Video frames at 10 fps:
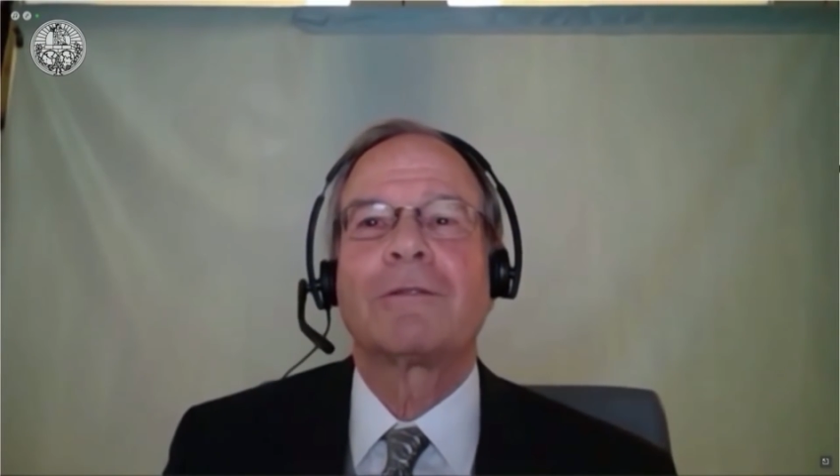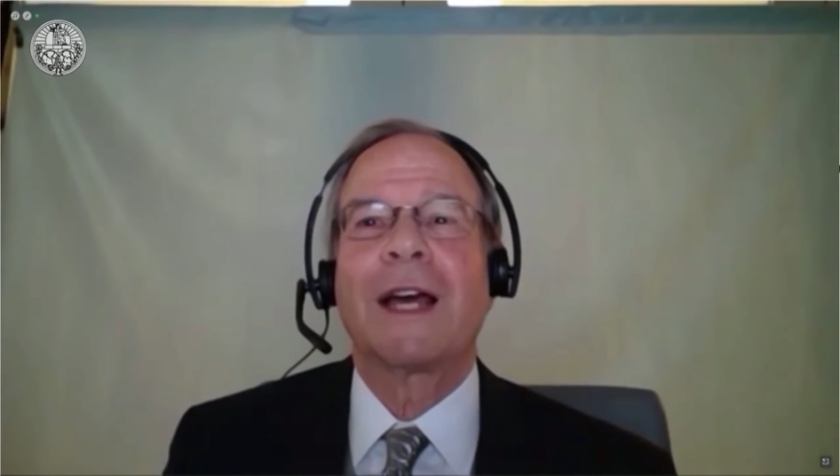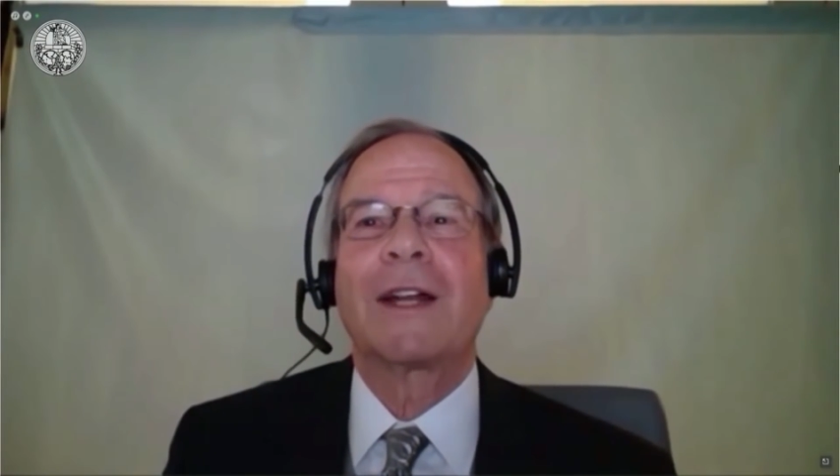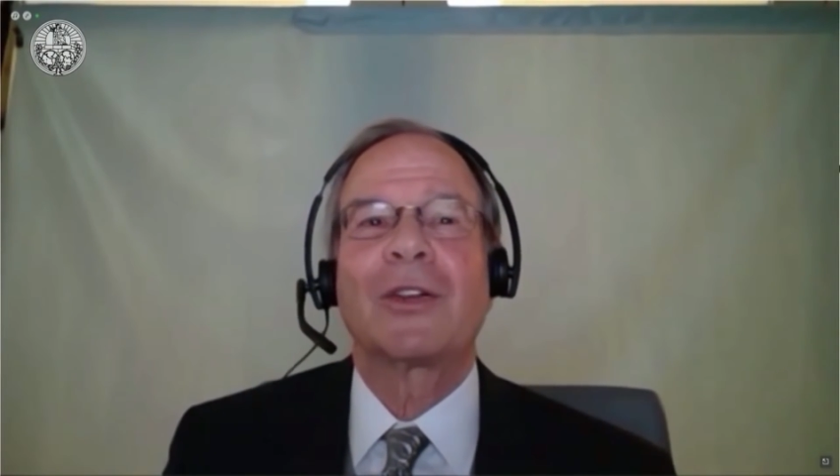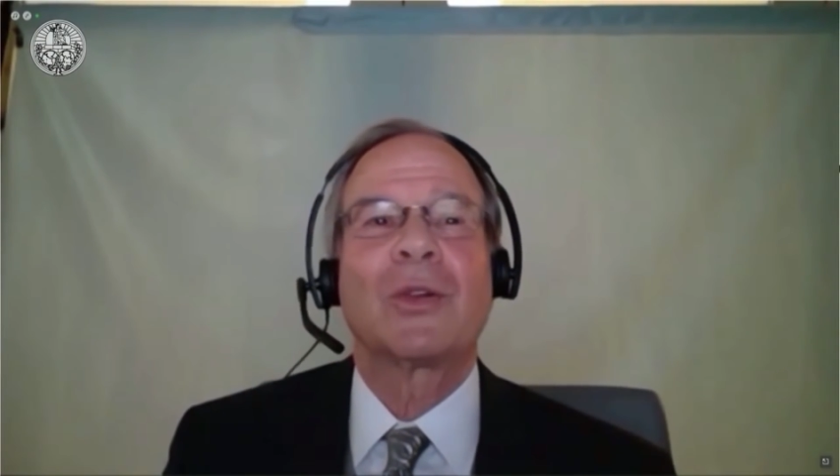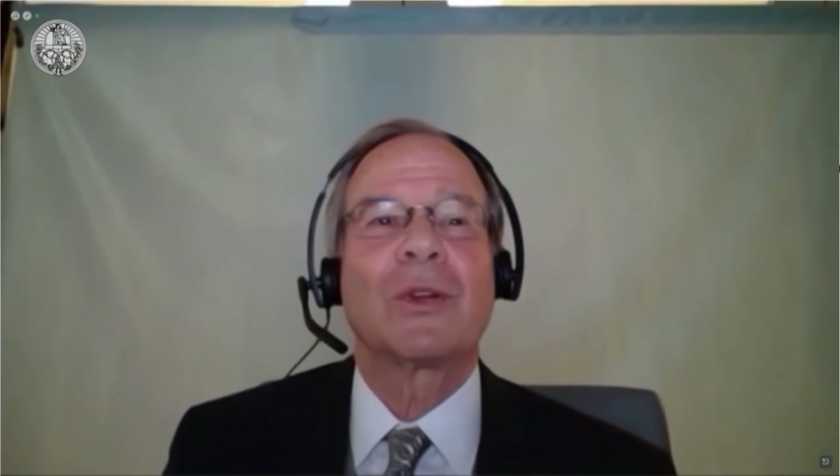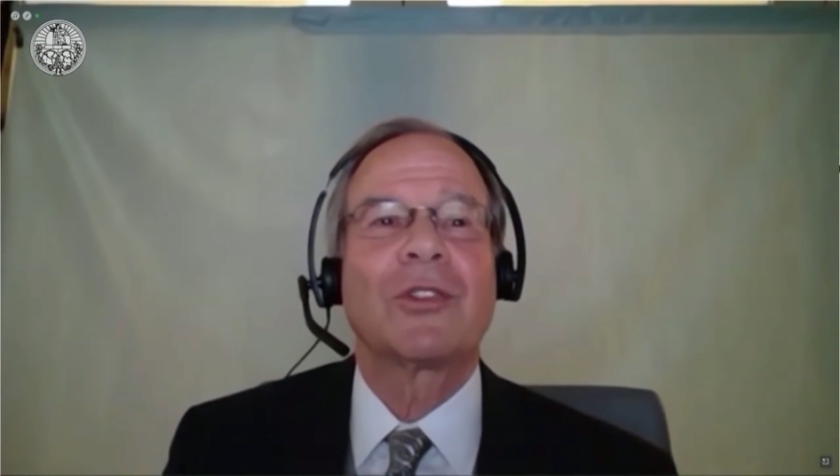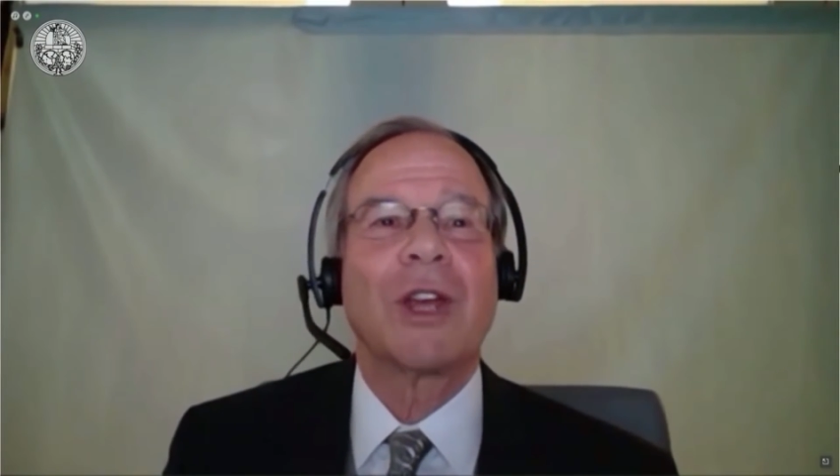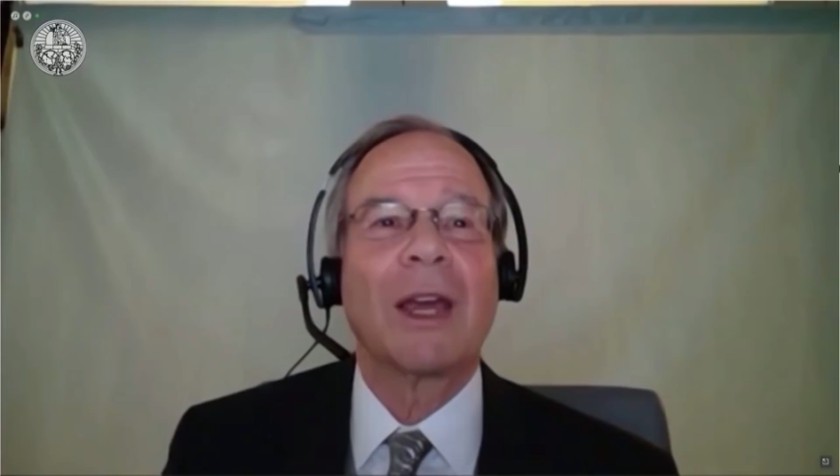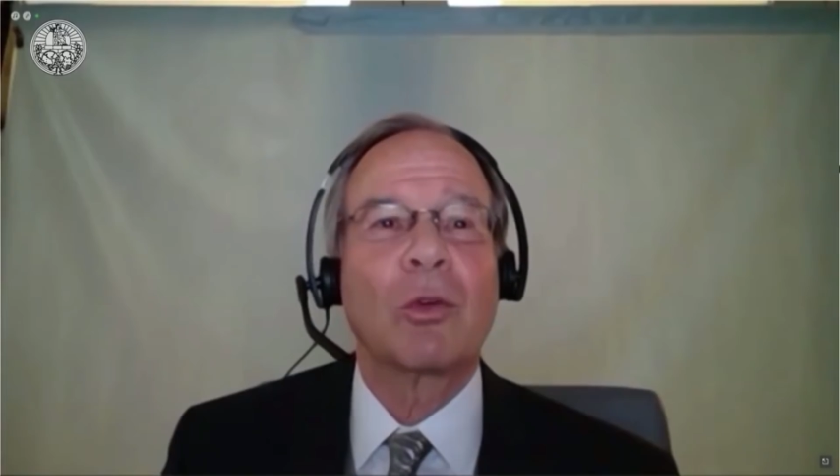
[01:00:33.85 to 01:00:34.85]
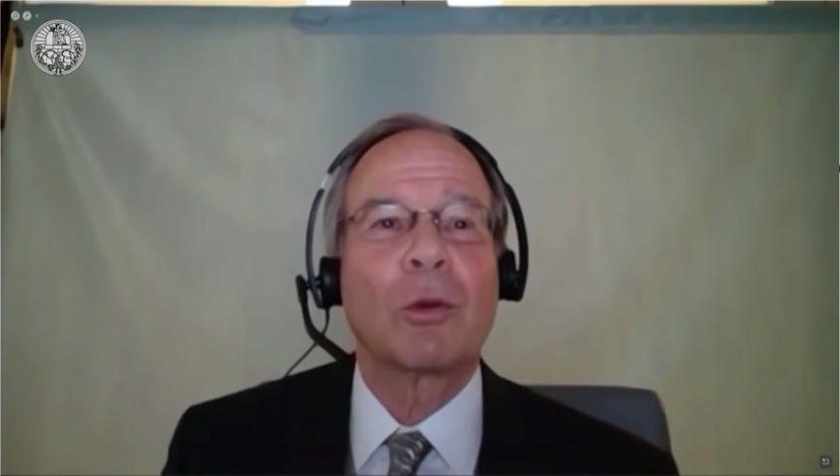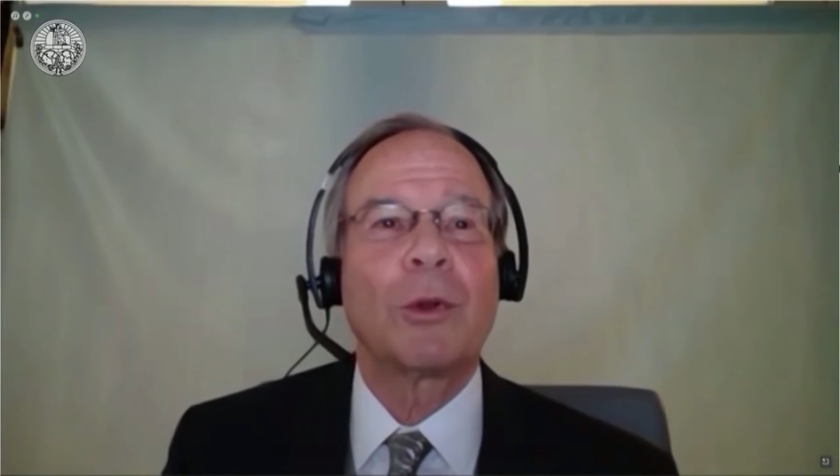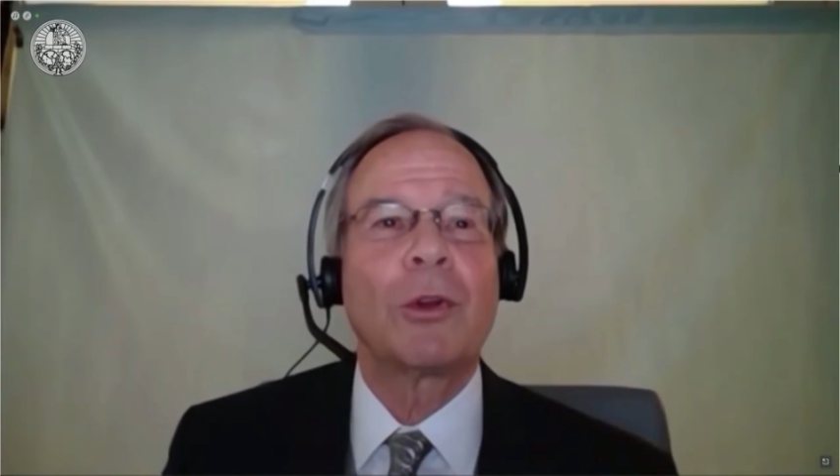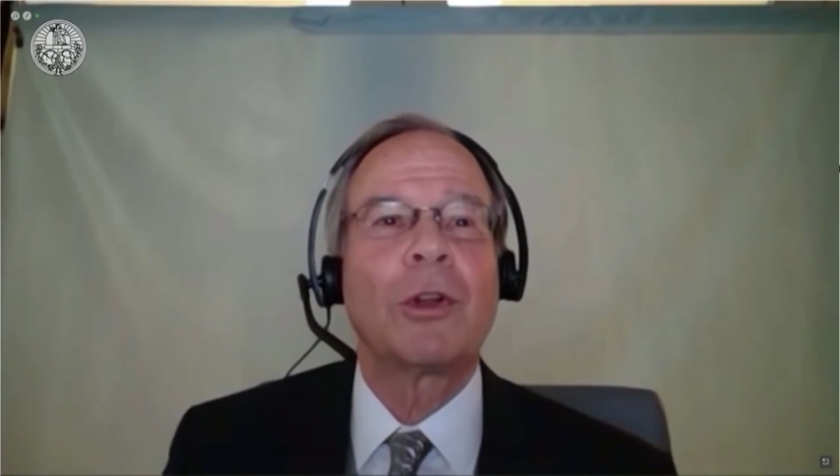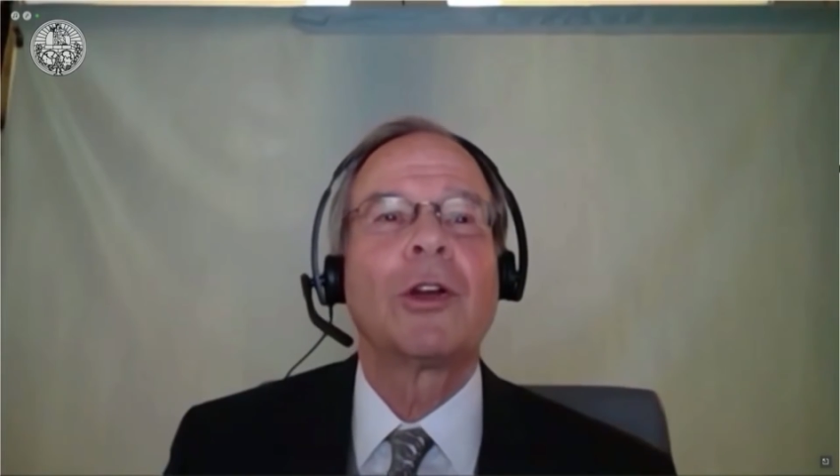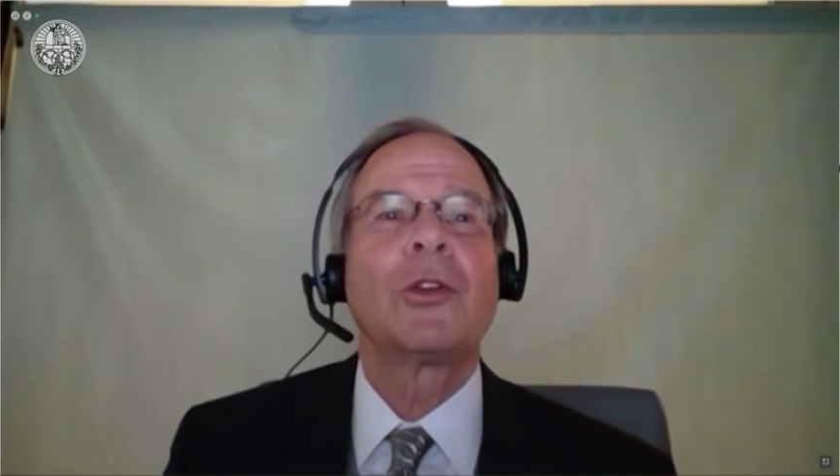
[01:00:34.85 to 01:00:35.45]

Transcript: of latitude as equitable,